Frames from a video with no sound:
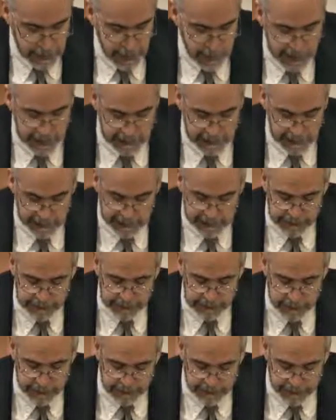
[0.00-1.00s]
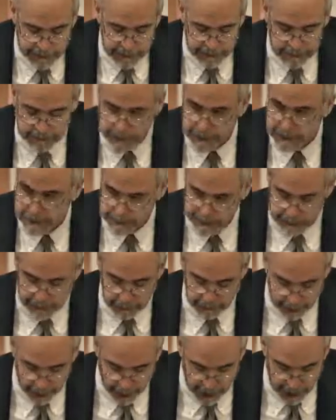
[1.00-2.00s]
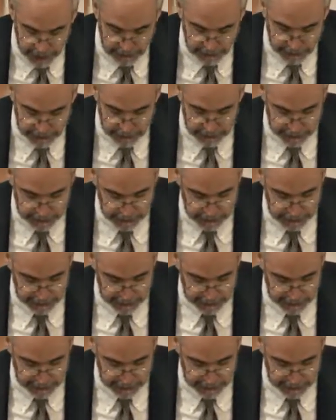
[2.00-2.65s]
highlights a very fundamental problem